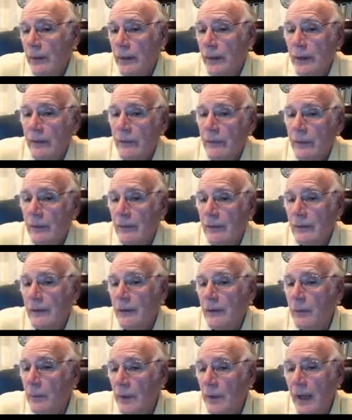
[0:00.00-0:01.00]
It gives us
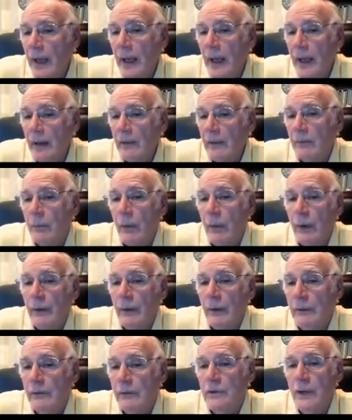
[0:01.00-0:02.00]
some enhanced
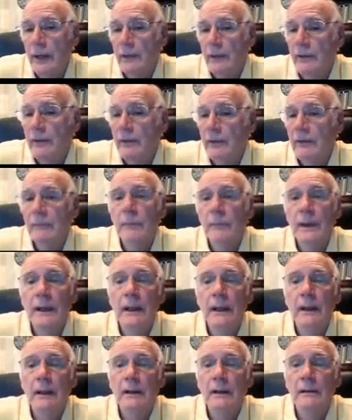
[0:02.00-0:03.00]
chances of
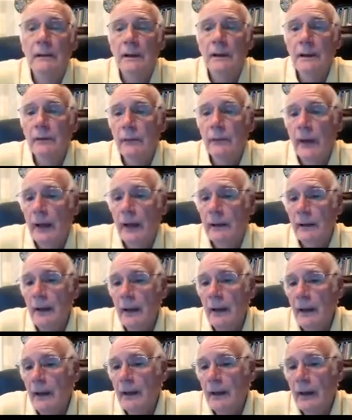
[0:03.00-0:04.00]
making this contract.
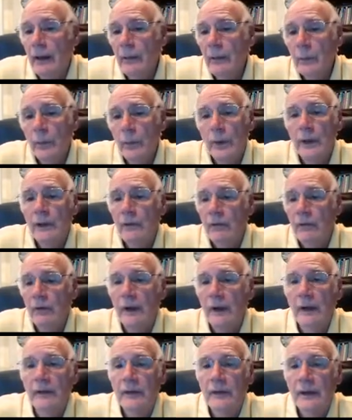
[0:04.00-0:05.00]
Another one is
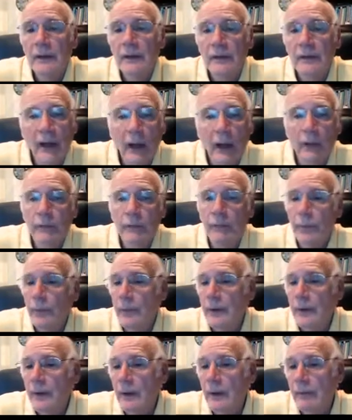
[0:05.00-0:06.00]
finessing south for
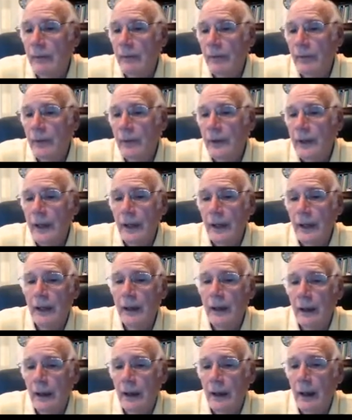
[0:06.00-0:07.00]
the
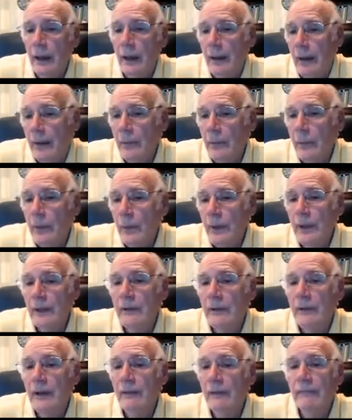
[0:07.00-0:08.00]
king. Another one
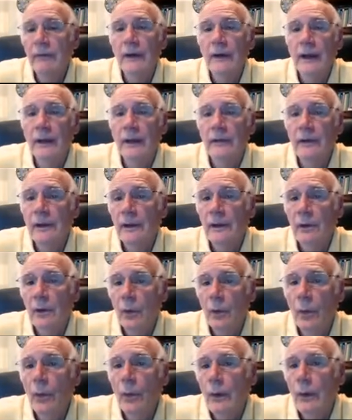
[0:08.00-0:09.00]
is then finessing
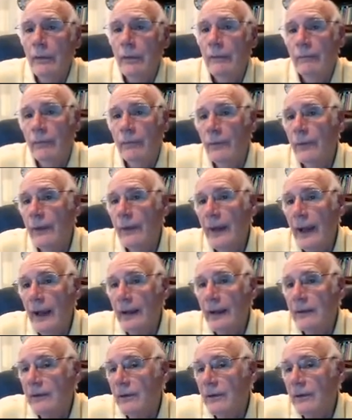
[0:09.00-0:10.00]
north for the
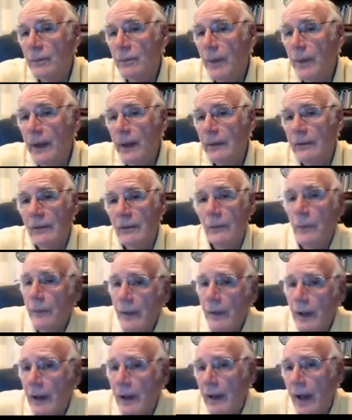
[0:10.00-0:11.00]
ace of spades. So we've
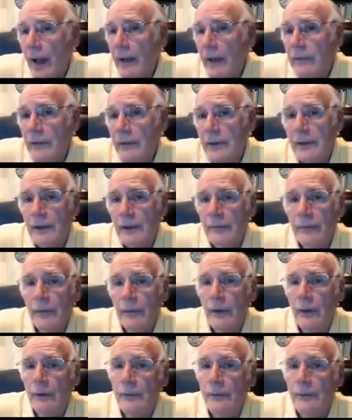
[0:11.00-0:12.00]
got lots of
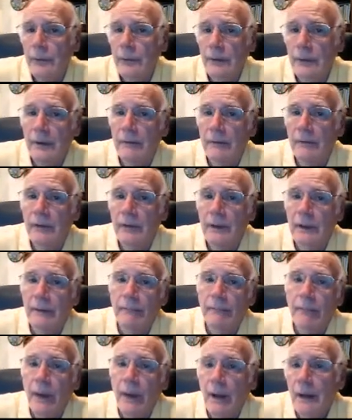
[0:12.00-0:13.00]
different alternatives here.
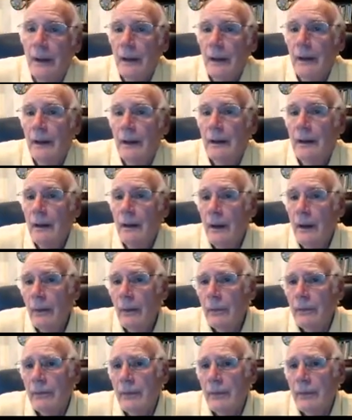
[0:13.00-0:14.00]

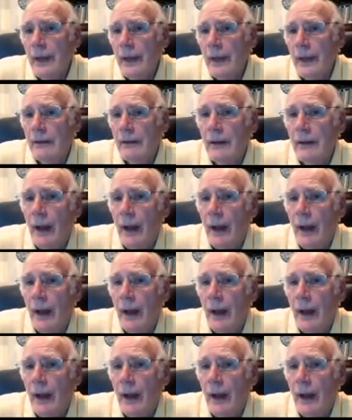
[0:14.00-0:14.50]
Note that